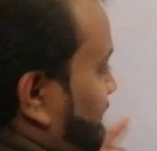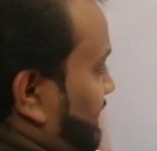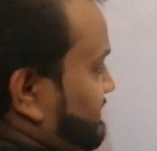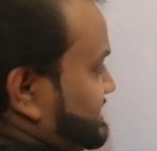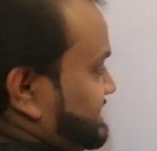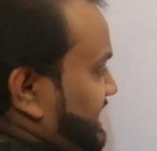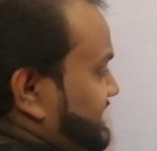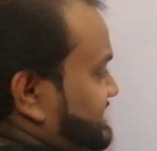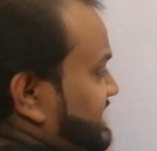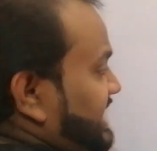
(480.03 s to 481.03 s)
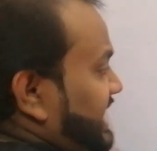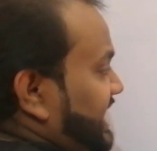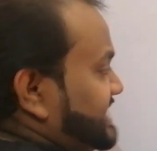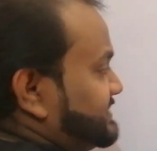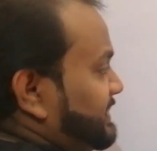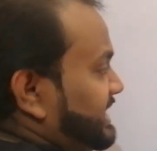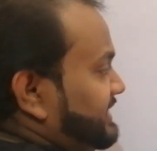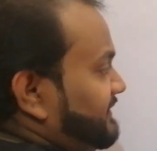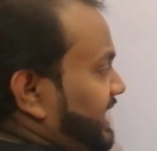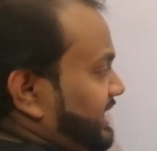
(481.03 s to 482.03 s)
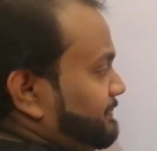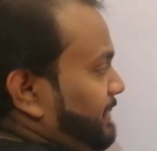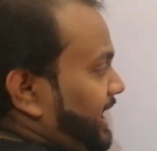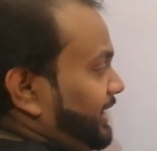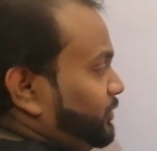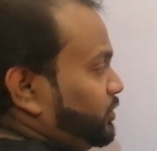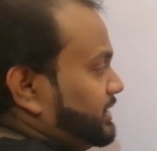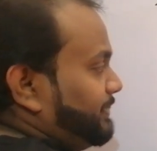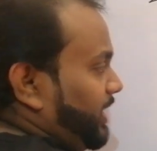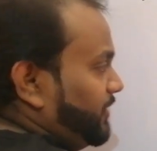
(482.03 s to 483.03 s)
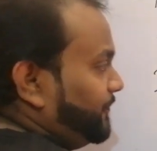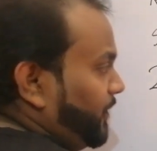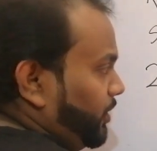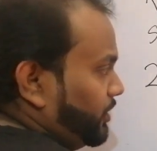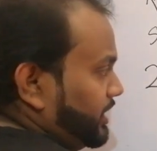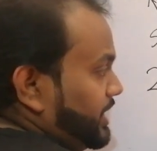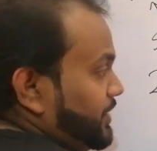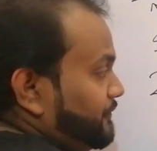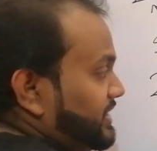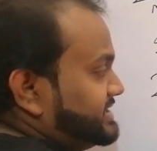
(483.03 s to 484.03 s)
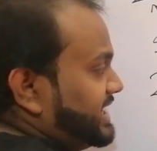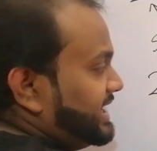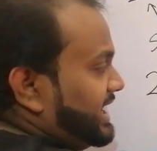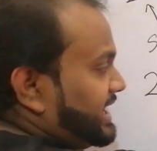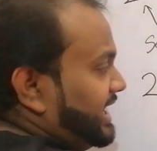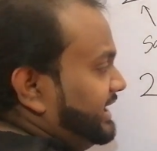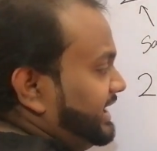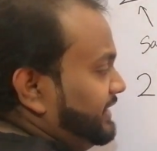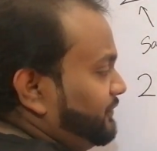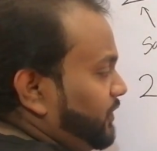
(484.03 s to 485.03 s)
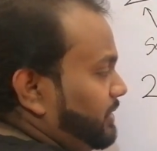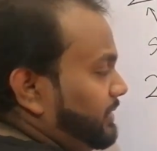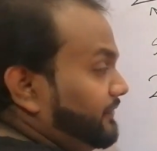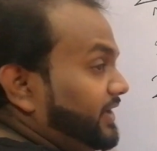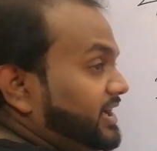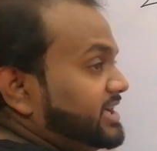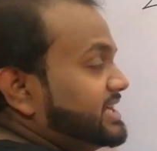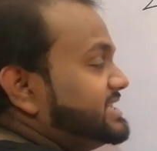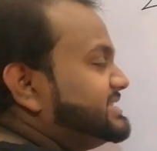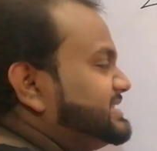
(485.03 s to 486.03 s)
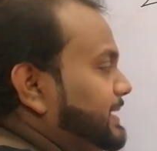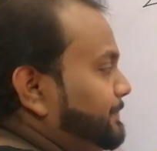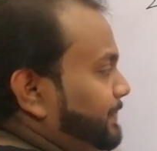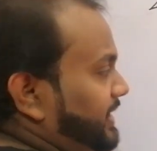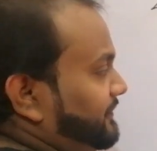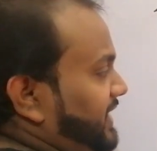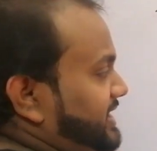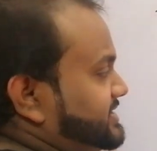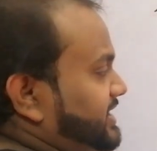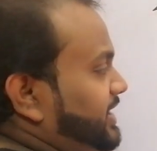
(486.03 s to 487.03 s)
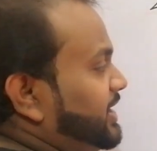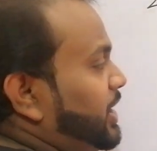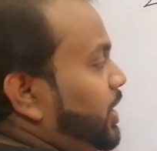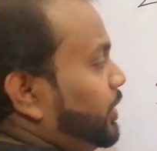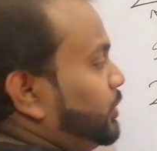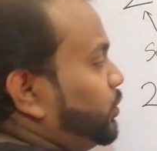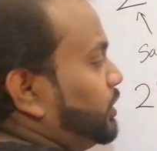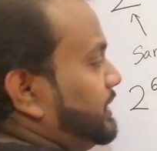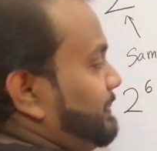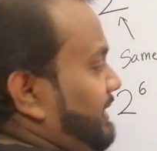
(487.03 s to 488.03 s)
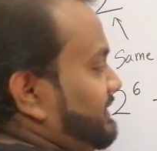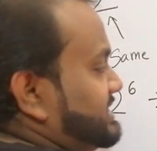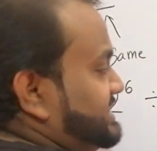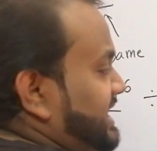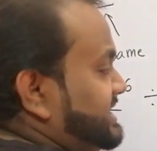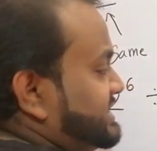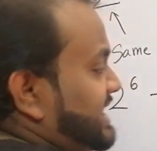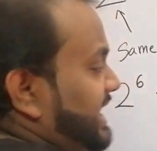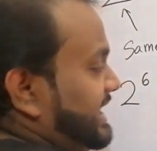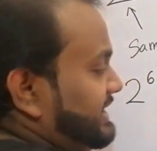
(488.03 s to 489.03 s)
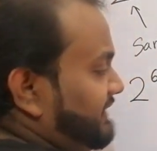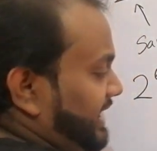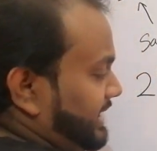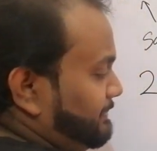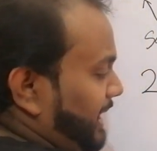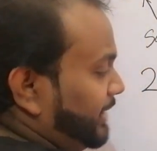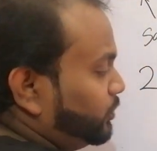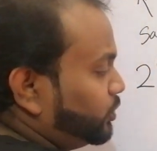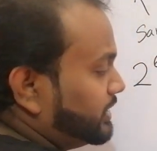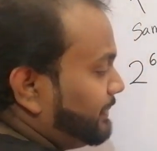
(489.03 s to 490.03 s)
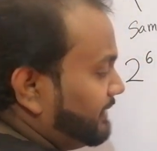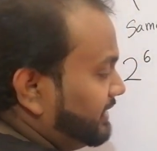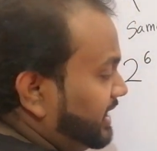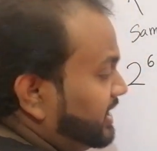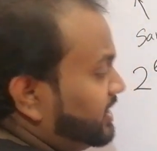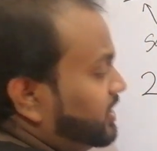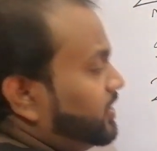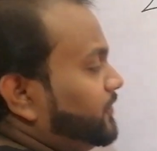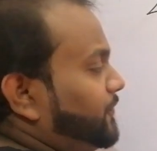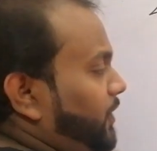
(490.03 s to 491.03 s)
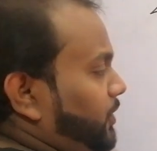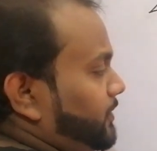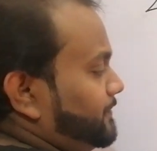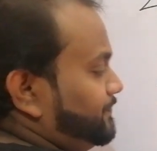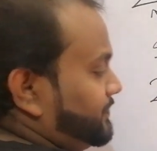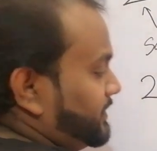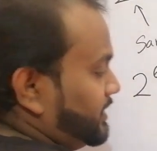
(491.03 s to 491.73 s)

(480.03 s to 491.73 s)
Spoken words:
power 6 is being divided by 2 to the power 4, which I can write it in form of a simple fraction. 2 to the power 6 divided by 2 to the power 4.